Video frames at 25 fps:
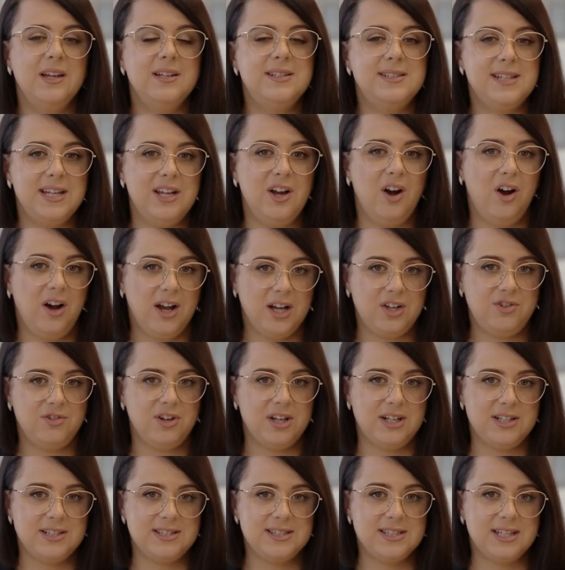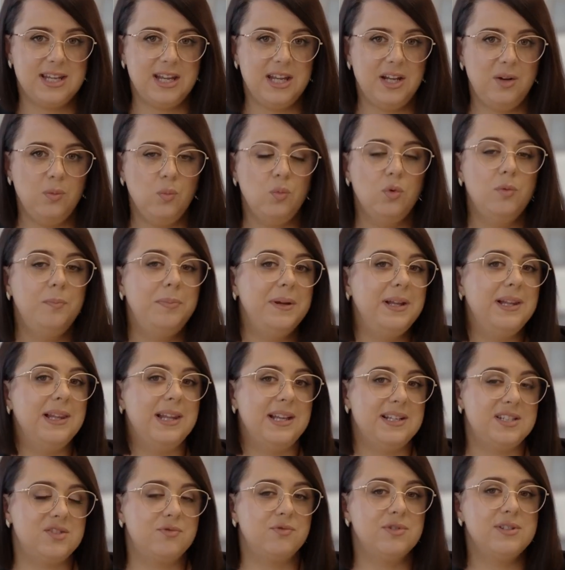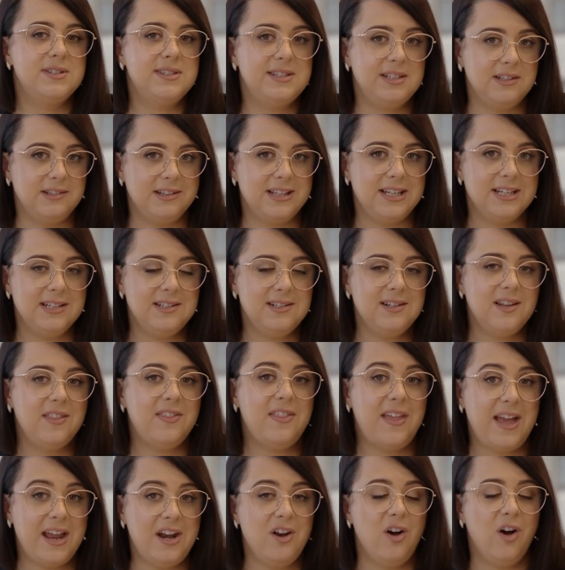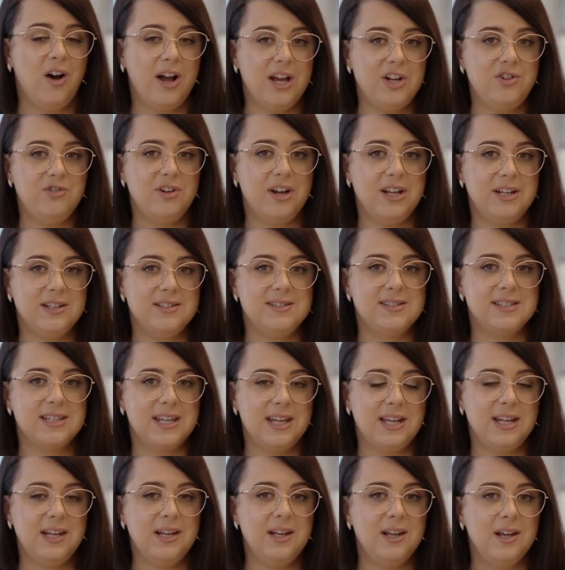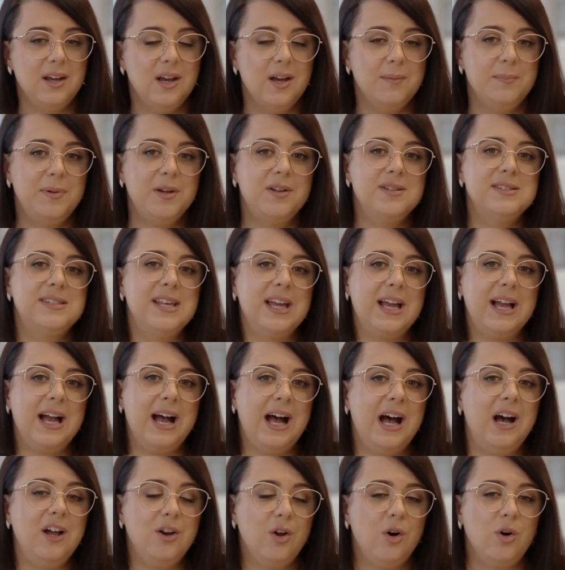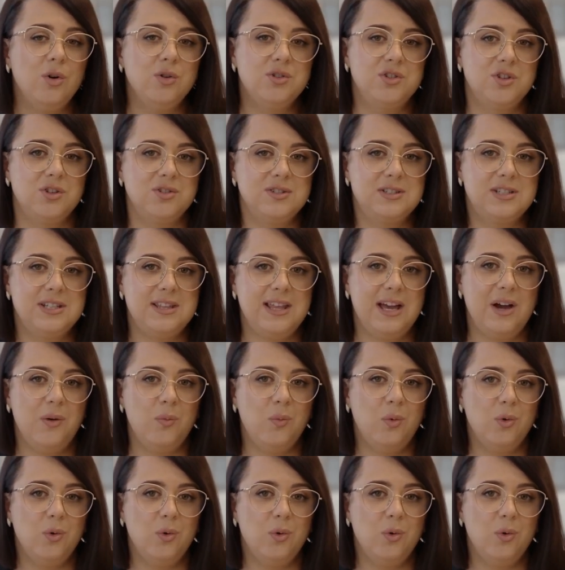Dehydrated skin will be less resilient than hydrated skin because it can't hold on to that